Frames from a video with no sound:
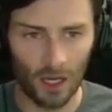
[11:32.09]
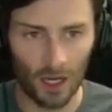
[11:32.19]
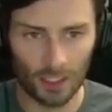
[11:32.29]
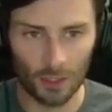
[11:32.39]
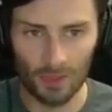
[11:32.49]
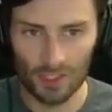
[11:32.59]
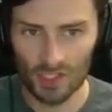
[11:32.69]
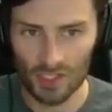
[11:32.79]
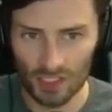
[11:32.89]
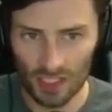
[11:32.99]
and you're
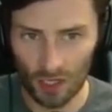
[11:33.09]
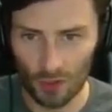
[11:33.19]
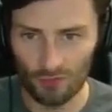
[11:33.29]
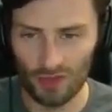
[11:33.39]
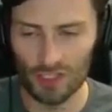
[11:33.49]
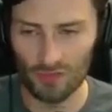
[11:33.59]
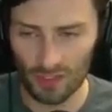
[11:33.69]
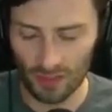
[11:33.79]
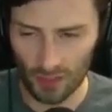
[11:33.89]
missing Santiago Vescovi,